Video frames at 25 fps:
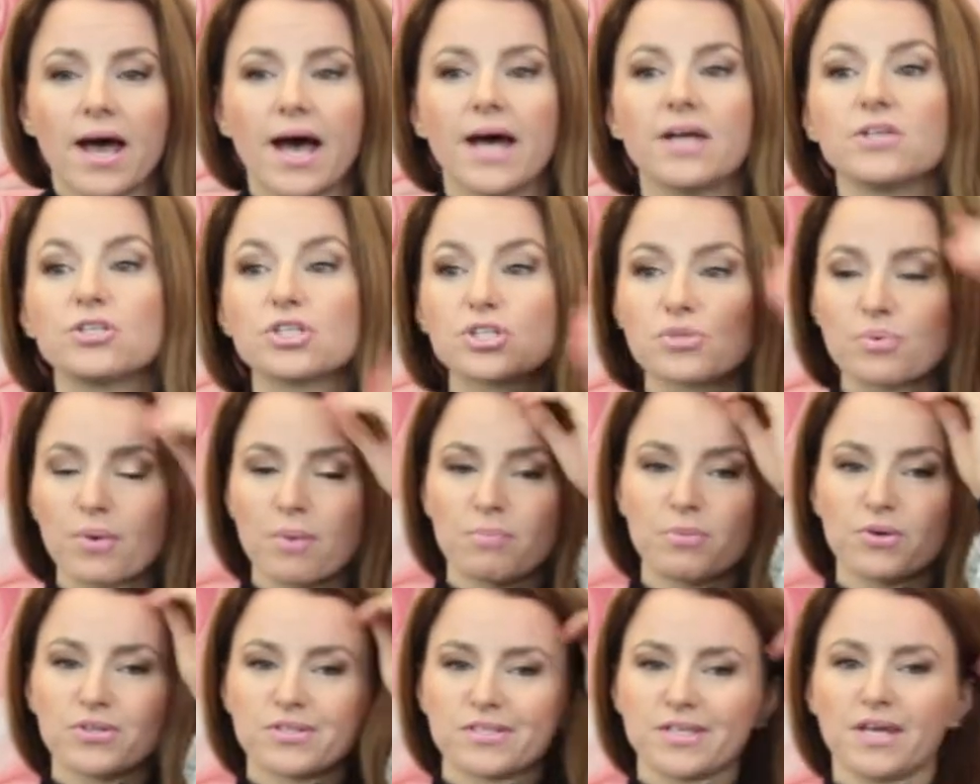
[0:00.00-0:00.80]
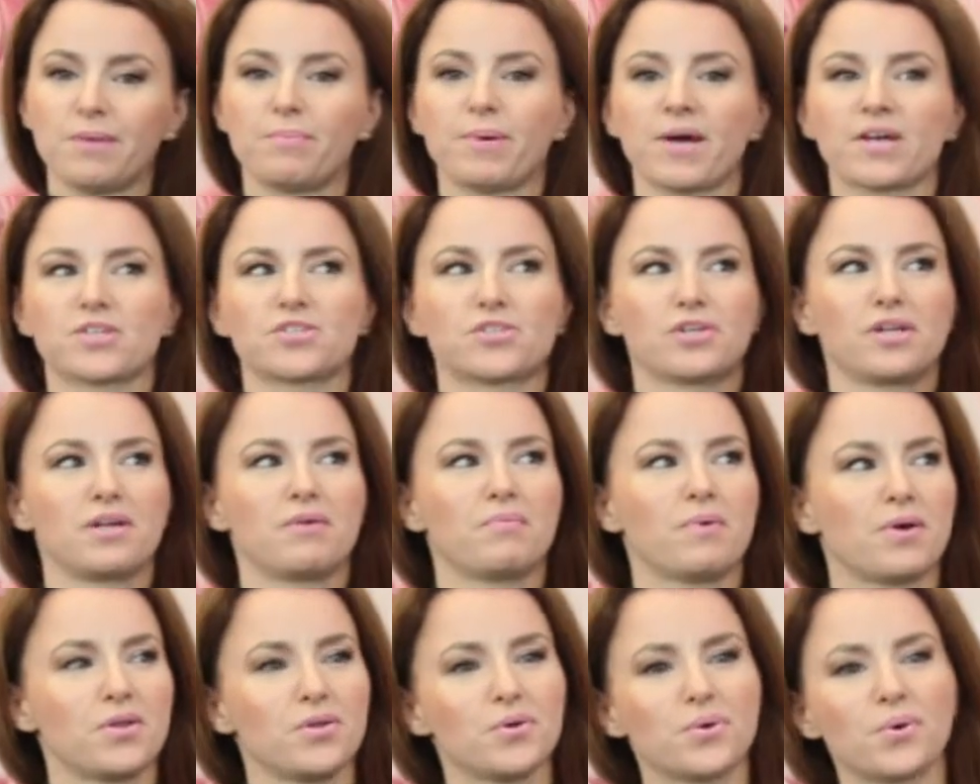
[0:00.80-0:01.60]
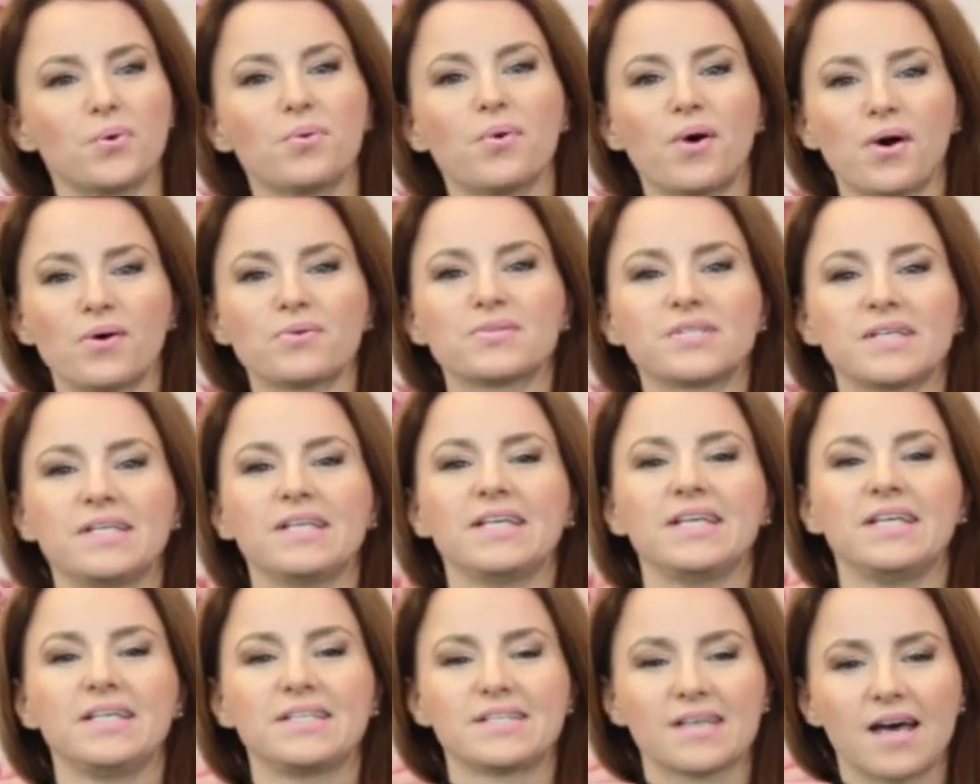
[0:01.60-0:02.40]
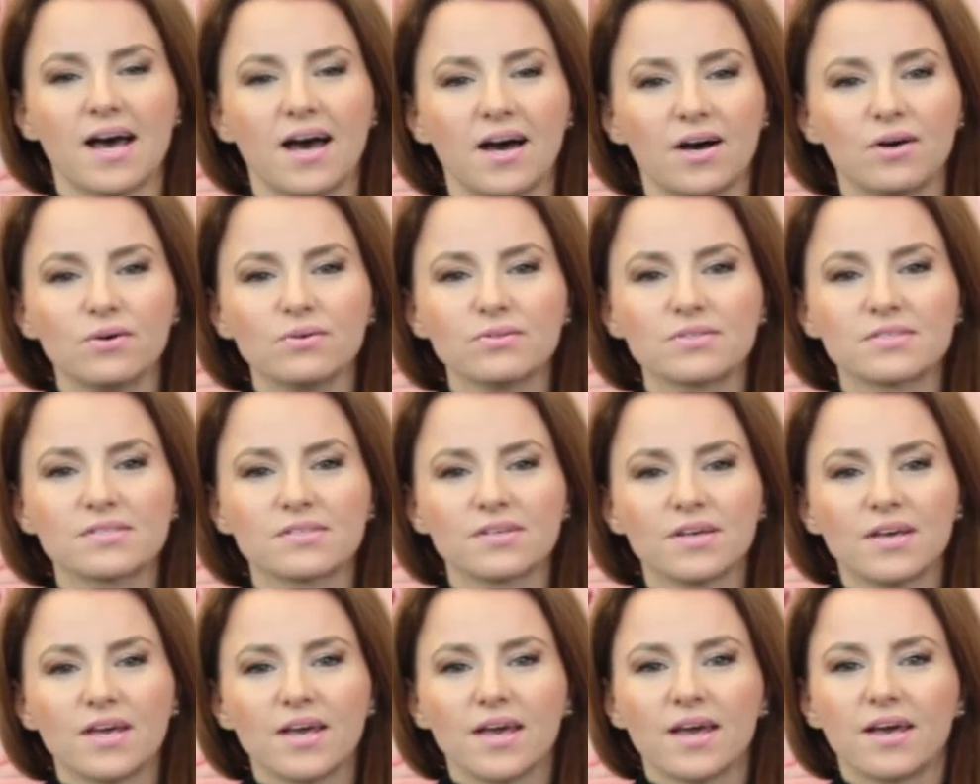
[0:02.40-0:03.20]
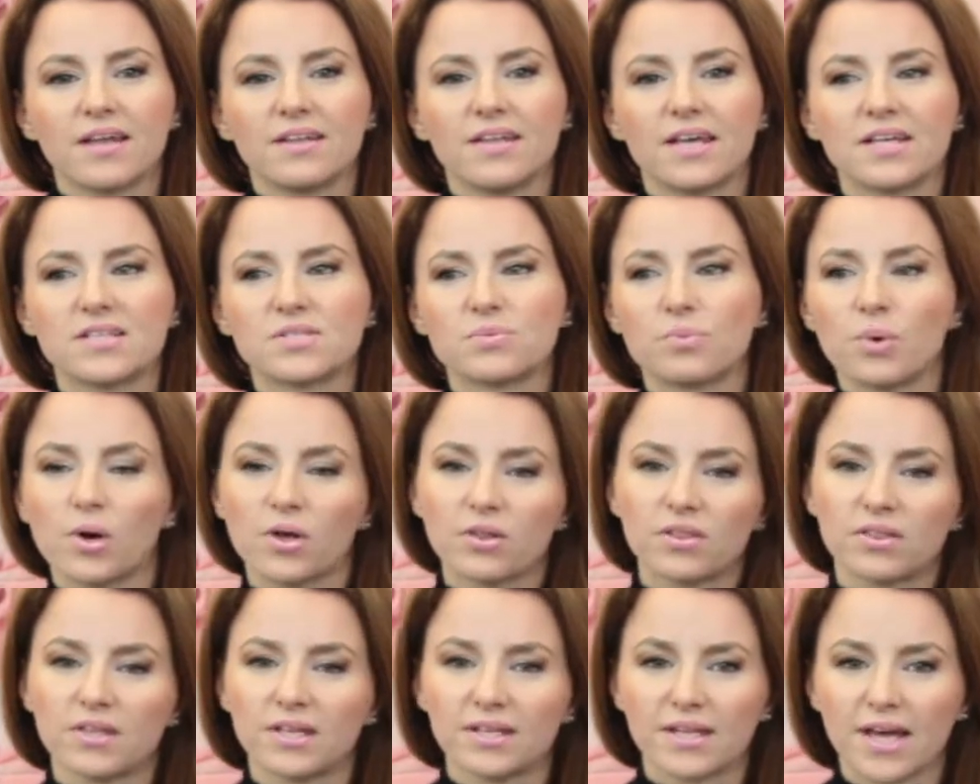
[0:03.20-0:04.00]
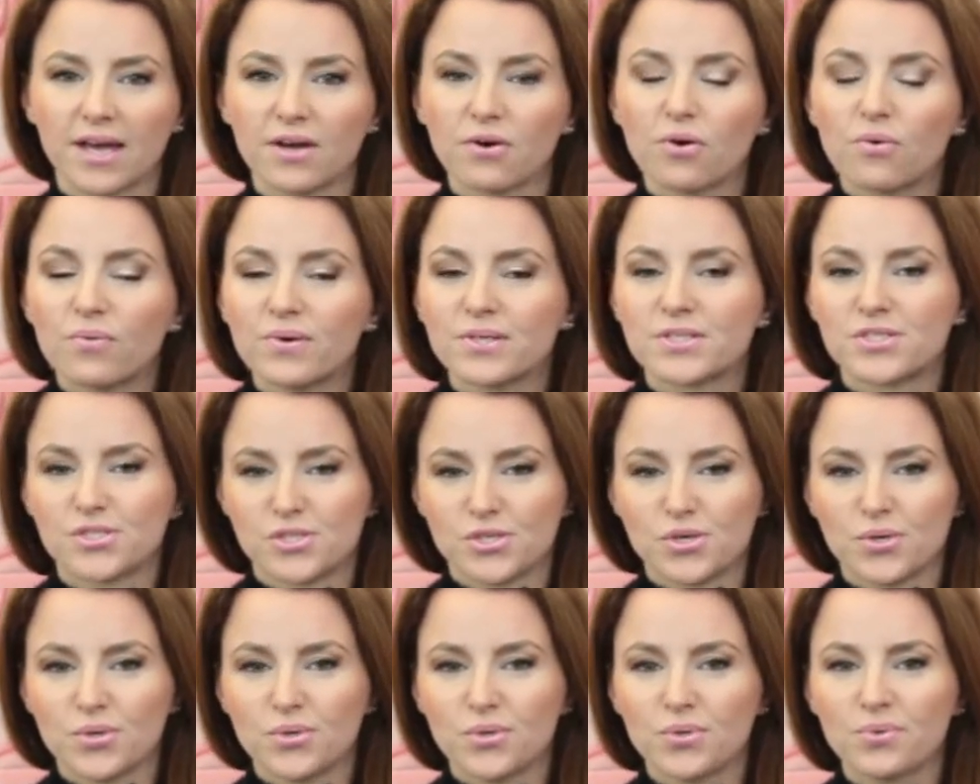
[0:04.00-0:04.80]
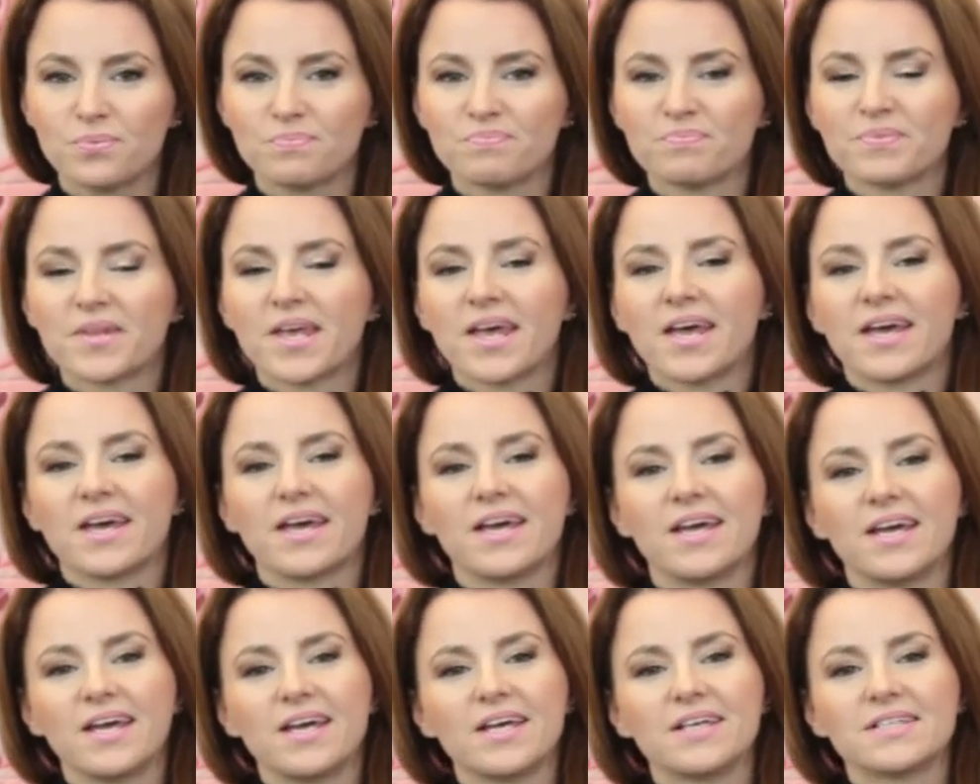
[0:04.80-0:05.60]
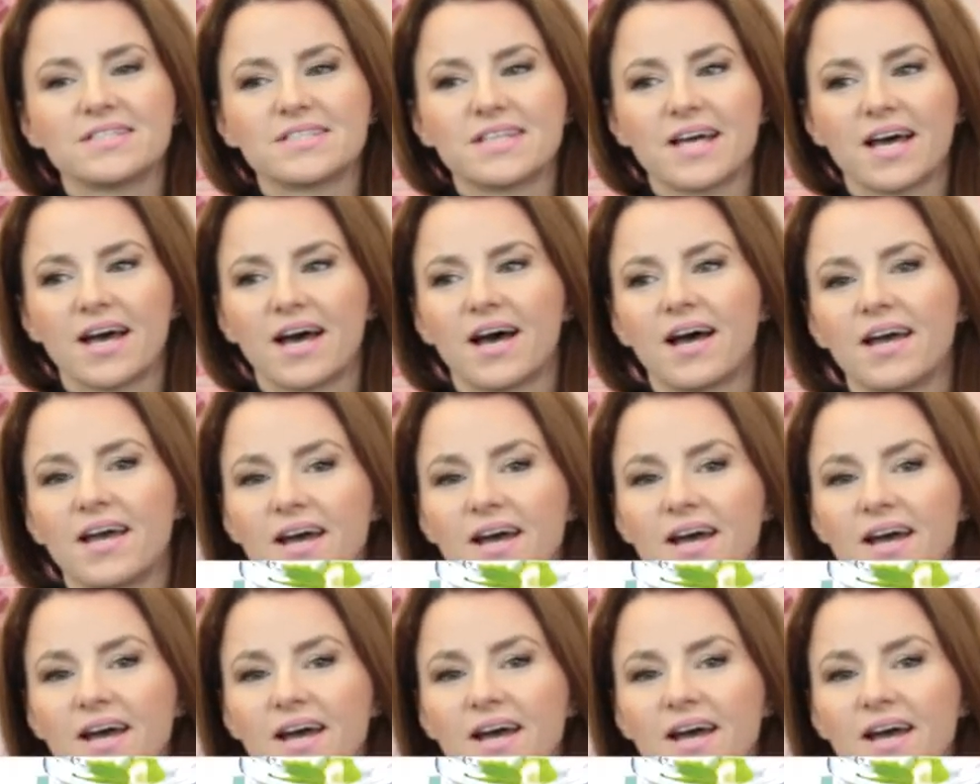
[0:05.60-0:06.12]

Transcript: And just one more tip, actually, when you go out and eat out, there's one thing that I always do, is that I